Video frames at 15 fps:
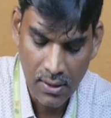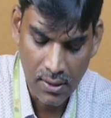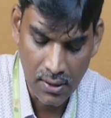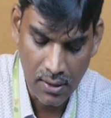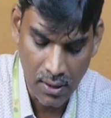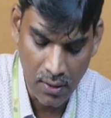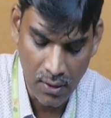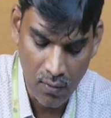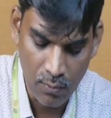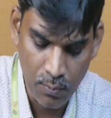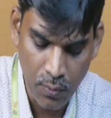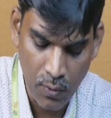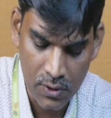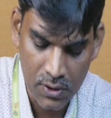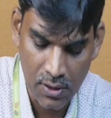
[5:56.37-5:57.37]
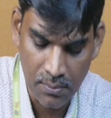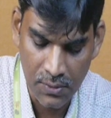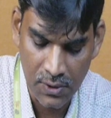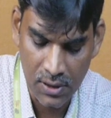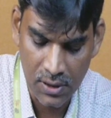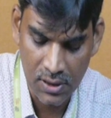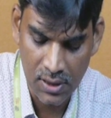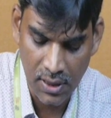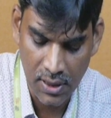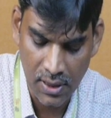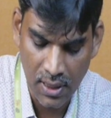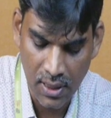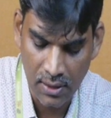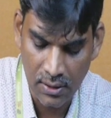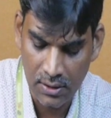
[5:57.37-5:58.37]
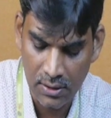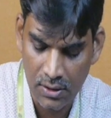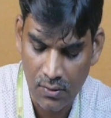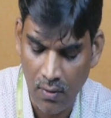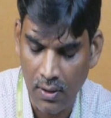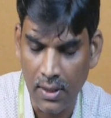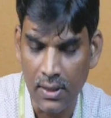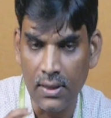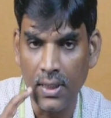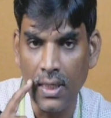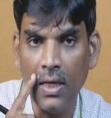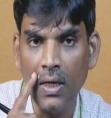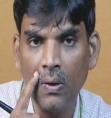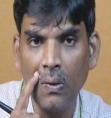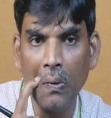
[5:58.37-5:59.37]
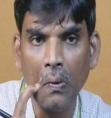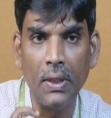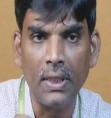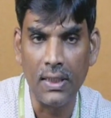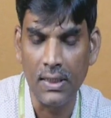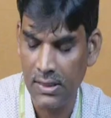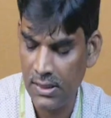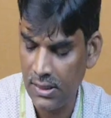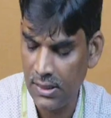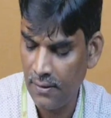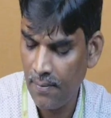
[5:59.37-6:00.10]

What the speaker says: The down portion of in this area is called as a coenergy.